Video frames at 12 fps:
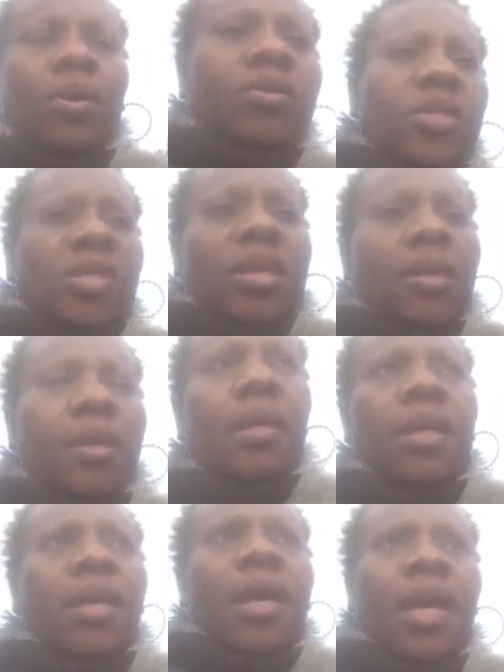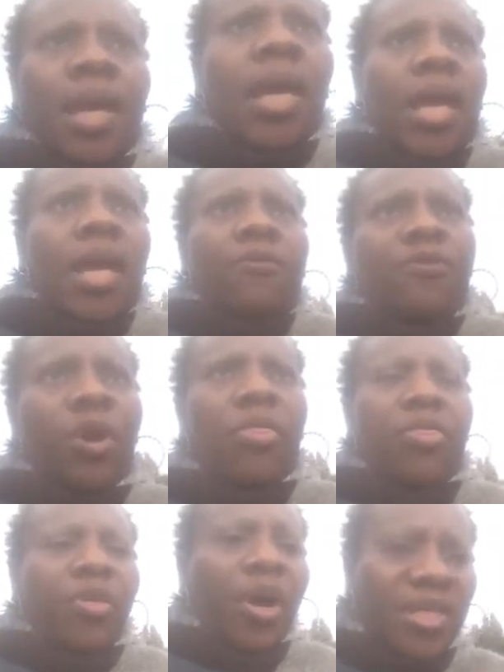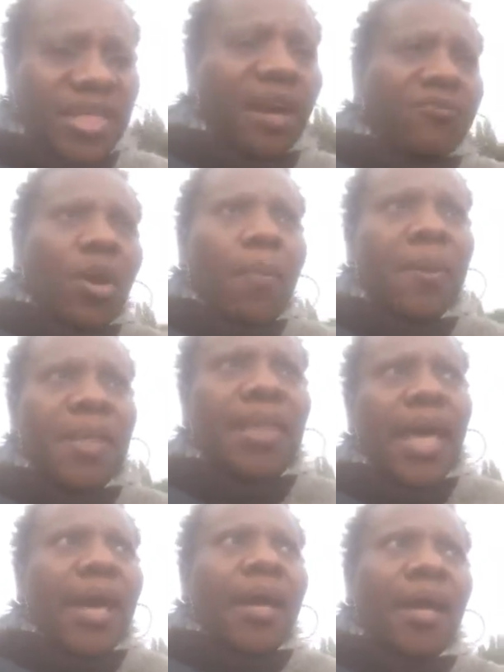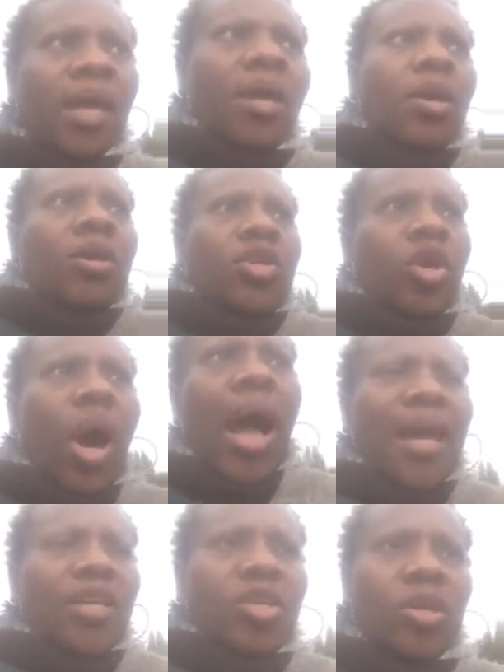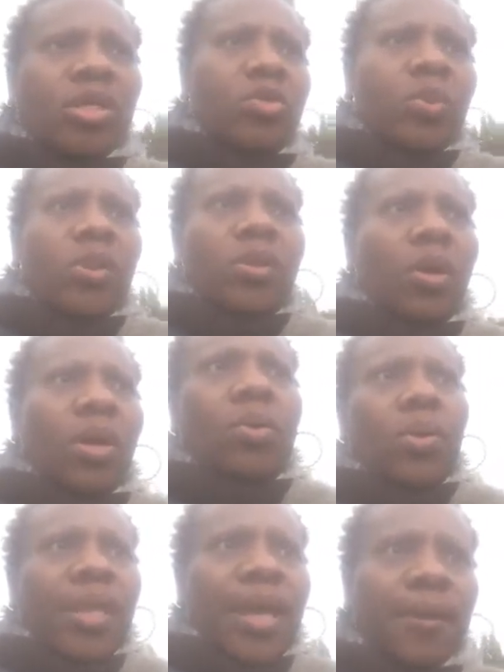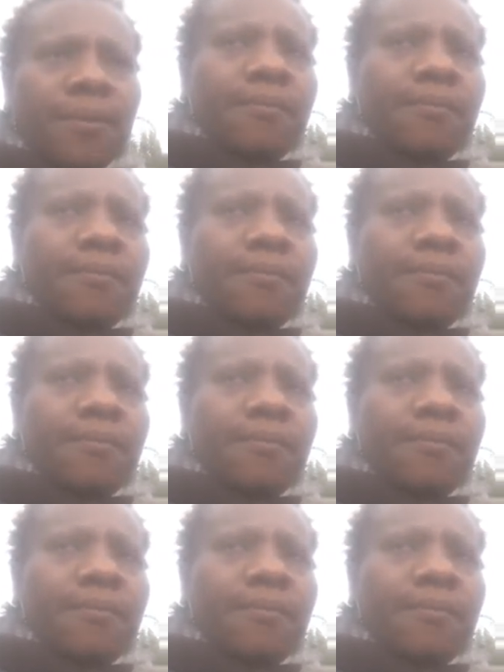See, if your thoughts have not been there, your actions will not go there.